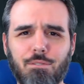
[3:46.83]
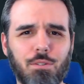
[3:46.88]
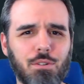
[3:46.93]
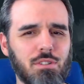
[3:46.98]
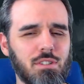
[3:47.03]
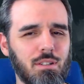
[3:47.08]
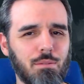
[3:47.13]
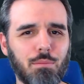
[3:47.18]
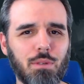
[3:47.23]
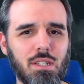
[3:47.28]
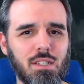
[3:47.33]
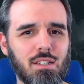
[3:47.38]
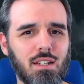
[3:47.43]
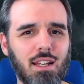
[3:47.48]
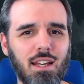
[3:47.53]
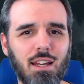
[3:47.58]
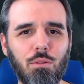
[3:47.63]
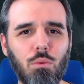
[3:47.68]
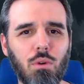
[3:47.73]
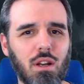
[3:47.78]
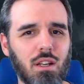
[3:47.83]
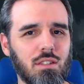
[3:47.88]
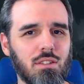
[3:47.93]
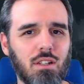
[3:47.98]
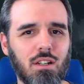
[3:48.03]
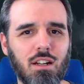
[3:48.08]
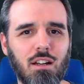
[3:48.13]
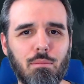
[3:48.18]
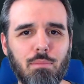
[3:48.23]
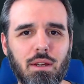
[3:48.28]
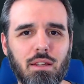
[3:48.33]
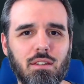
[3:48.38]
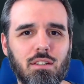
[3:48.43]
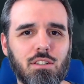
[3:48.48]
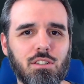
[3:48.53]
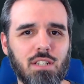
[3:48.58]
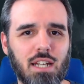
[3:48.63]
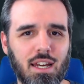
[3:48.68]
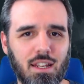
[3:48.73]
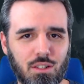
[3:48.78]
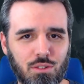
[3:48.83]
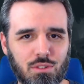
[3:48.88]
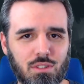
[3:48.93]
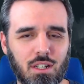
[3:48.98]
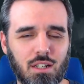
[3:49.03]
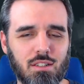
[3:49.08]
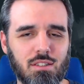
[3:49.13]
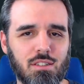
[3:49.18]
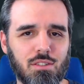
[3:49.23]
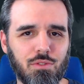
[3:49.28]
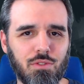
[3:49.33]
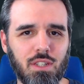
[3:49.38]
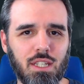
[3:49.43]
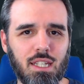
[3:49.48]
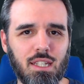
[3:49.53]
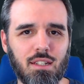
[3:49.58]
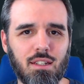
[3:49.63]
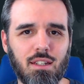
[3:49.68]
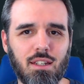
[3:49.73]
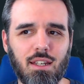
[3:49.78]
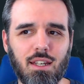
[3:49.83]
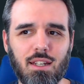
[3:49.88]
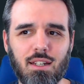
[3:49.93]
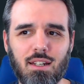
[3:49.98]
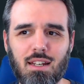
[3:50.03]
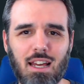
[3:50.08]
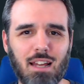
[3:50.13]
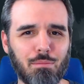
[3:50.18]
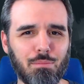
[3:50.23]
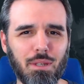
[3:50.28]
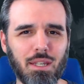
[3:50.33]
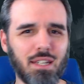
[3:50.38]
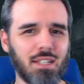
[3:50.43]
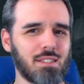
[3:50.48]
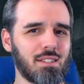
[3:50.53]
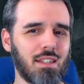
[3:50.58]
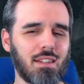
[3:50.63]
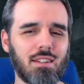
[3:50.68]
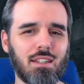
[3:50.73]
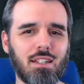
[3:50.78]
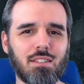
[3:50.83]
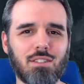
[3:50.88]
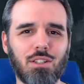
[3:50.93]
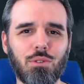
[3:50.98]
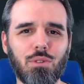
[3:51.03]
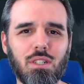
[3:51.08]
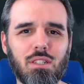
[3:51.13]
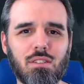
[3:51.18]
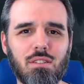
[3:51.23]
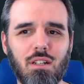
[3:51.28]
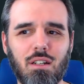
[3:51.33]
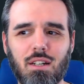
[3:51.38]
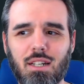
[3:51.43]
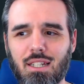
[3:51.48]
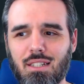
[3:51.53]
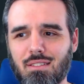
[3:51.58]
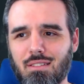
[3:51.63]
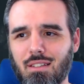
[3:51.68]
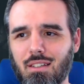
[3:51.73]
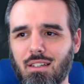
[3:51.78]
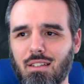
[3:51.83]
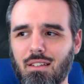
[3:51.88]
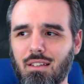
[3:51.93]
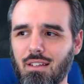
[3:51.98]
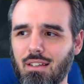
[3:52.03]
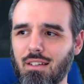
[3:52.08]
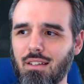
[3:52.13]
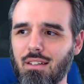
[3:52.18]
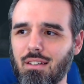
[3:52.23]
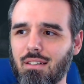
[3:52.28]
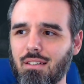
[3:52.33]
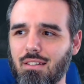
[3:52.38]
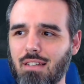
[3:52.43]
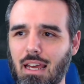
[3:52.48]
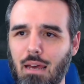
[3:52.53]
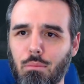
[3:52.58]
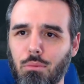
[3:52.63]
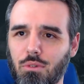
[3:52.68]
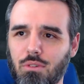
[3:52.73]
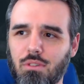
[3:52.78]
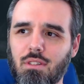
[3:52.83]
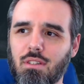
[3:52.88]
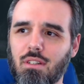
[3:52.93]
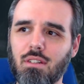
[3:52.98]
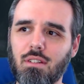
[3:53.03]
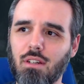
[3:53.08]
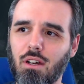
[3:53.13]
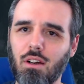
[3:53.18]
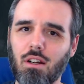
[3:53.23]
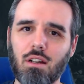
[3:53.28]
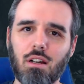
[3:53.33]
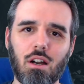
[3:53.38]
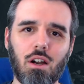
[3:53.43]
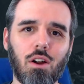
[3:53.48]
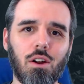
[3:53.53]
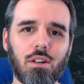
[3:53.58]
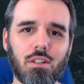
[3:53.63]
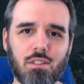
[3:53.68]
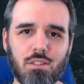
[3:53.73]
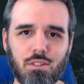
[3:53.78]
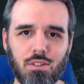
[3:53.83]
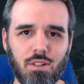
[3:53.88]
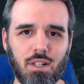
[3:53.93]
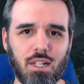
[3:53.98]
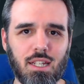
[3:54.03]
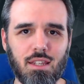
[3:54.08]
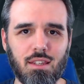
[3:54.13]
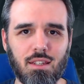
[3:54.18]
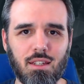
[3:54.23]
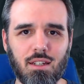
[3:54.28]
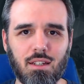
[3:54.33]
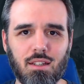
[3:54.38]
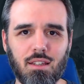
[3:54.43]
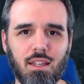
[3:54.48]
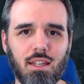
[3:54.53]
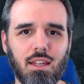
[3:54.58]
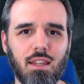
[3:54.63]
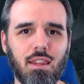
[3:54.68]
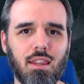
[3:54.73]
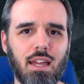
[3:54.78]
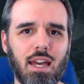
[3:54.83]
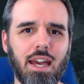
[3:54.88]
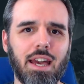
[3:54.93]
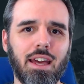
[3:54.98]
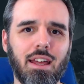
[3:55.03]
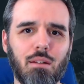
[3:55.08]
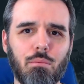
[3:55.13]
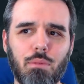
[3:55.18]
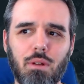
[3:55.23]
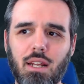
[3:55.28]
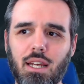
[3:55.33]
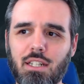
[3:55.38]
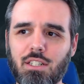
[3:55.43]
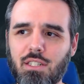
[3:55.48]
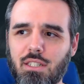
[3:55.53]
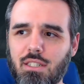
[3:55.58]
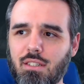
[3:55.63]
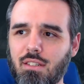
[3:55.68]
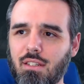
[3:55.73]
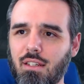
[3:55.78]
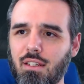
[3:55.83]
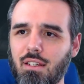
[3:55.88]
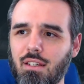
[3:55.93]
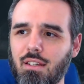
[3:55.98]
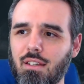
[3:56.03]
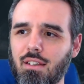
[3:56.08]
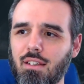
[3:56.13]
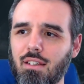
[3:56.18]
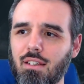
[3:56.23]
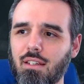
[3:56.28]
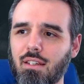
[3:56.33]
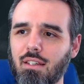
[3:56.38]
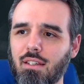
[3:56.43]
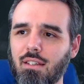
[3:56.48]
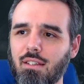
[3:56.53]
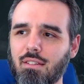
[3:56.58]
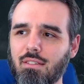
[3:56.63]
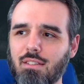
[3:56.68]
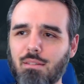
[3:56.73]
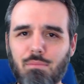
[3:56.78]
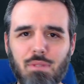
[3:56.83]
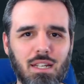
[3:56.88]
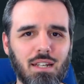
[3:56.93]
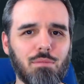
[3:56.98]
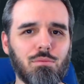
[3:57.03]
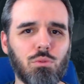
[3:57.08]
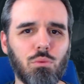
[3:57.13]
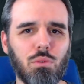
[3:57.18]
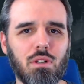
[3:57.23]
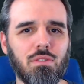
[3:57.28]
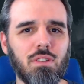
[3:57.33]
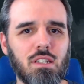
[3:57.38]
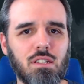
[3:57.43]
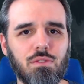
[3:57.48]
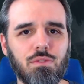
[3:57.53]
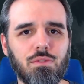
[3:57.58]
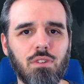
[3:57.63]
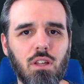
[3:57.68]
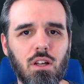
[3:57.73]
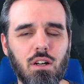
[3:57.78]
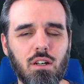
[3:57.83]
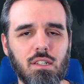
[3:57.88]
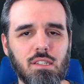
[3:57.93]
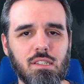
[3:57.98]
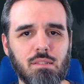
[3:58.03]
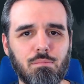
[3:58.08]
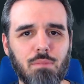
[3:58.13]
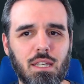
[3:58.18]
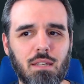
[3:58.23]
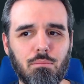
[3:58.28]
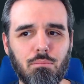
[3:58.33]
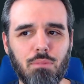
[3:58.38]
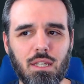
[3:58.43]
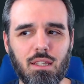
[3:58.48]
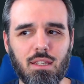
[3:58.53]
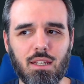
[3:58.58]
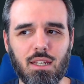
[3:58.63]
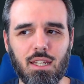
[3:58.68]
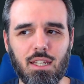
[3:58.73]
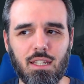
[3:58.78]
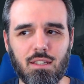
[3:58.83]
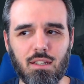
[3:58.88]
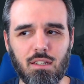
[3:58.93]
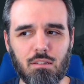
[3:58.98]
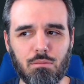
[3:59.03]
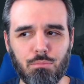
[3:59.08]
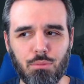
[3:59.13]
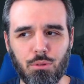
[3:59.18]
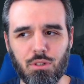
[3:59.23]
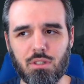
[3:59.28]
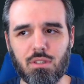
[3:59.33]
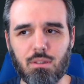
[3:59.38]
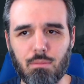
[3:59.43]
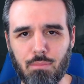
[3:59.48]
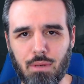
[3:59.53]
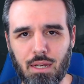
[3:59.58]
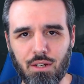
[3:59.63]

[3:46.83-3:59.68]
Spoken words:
For some reason, I want to talk about the shadow touched feat, not because I think Tony Stark has like dabbled in the dark arts or anything like that, but I just sometimes one of his flaws may be that he does push the